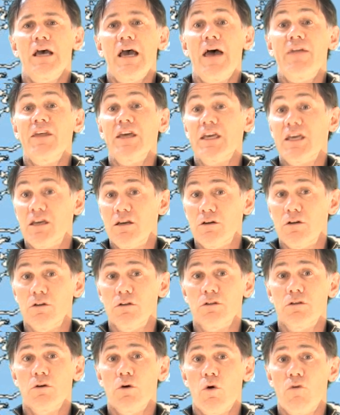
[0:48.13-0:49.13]
And they
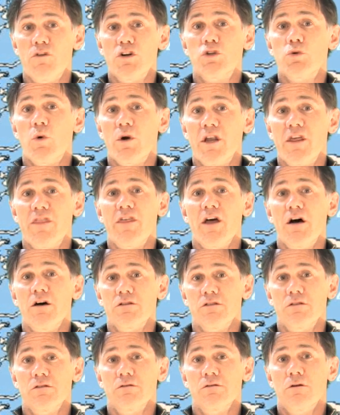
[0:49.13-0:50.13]
killed over
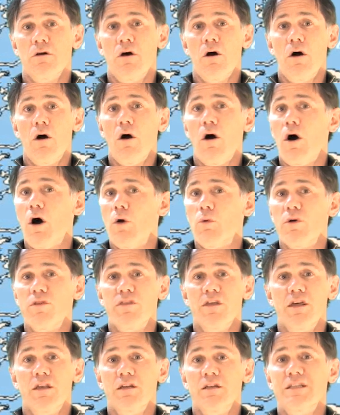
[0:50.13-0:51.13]
20,000, all
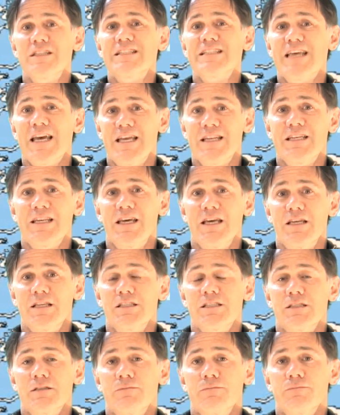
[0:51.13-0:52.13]
within 10
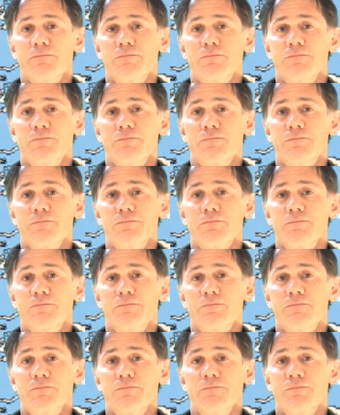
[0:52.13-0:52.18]
days.